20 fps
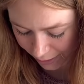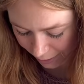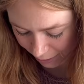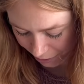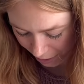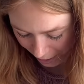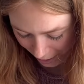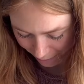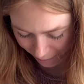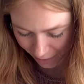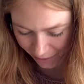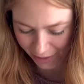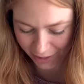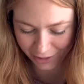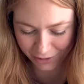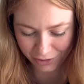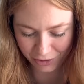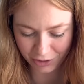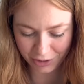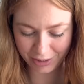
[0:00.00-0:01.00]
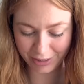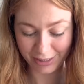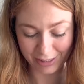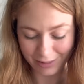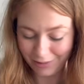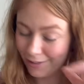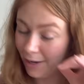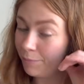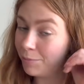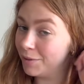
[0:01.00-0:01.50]
top. And then just
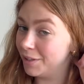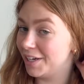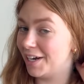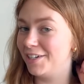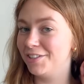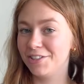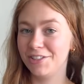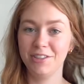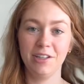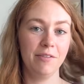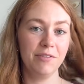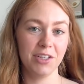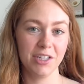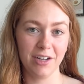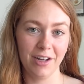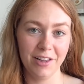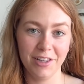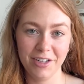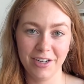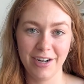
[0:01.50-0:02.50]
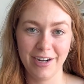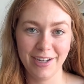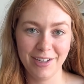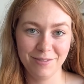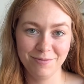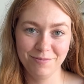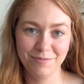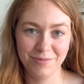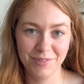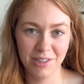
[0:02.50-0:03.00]
separately, I just love the color.
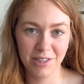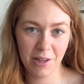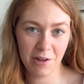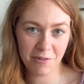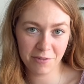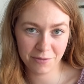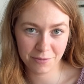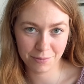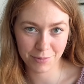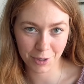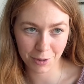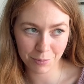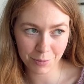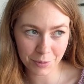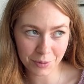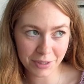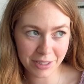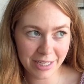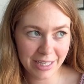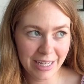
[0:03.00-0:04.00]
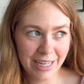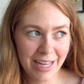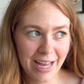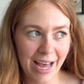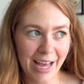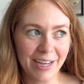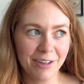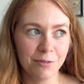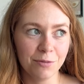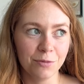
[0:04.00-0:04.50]
I love purple.
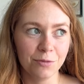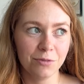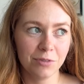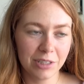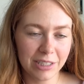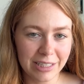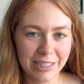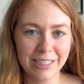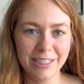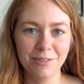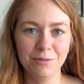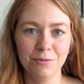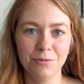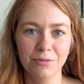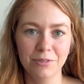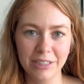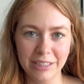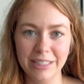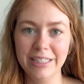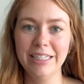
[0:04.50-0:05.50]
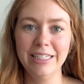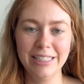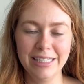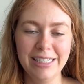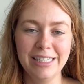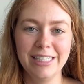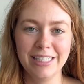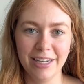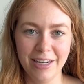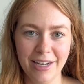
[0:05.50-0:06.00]
I really, really
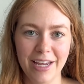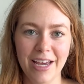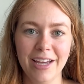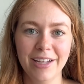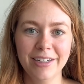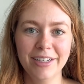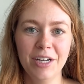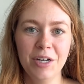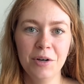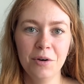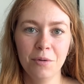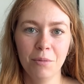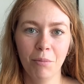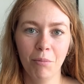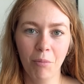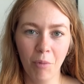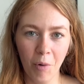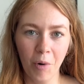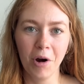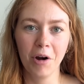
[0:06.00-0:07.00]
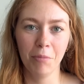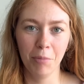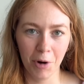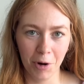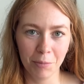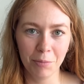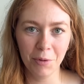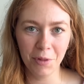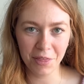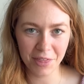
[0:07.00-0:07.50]
need to knit more
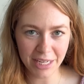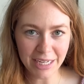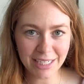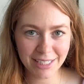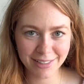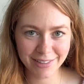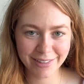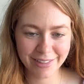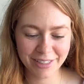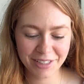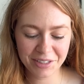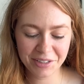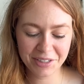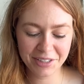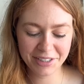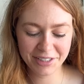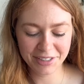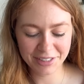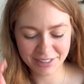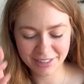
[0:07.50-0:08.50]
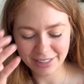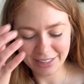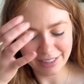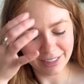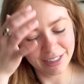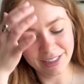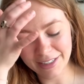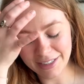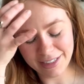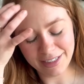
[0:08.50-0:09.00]
purple things.
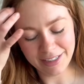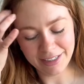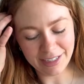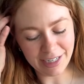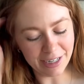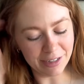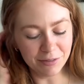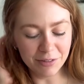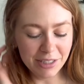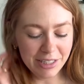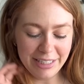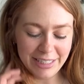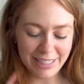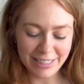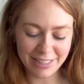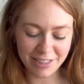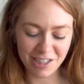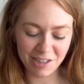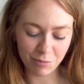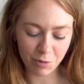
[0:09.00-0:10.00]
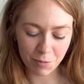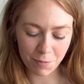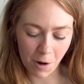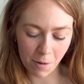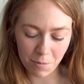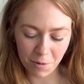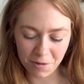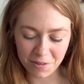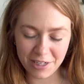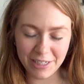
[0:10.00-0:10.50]

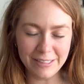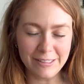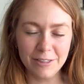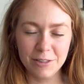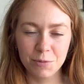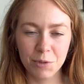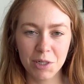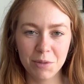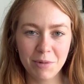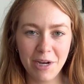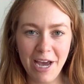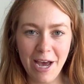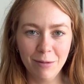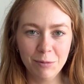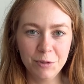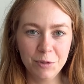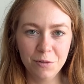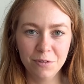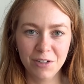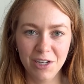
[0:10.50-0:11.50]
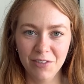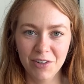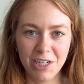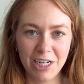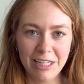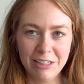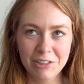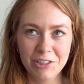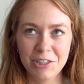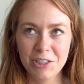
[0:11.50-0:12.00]
It's one of my absolute favorite
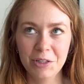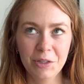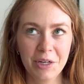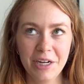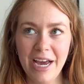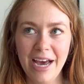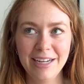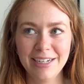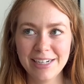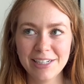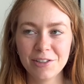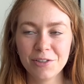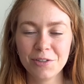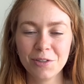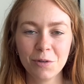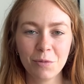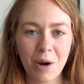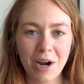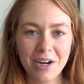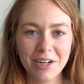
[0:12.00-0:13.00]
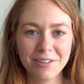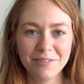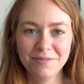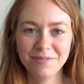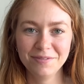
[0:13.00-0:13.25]
colors to look at and to wear.